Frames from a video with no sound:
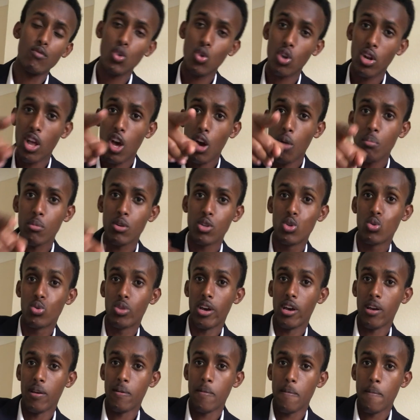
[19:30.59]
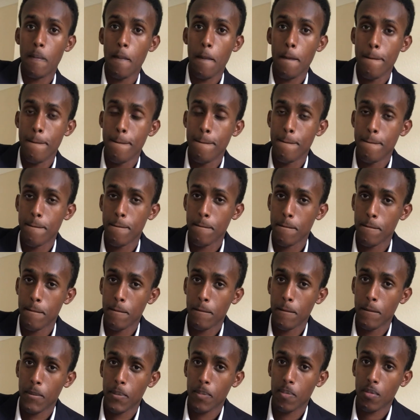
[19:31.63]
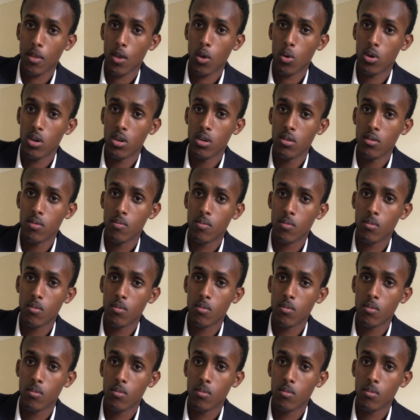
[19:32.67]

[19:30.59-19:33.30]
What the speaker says: You're going to help me do that. Okay?